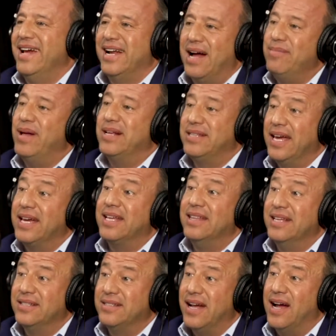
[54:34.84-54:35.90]
And I'm not taking
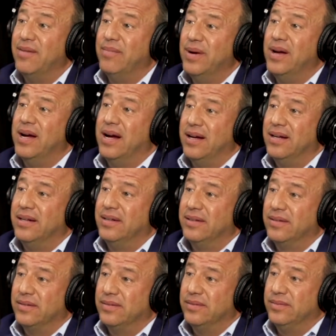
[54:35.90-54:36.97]
this time. What about
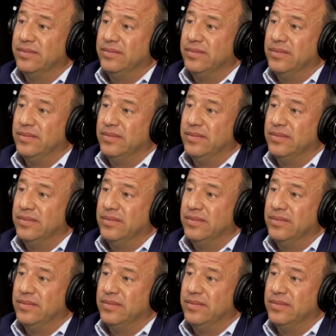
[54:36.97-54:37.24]
Bitcoin?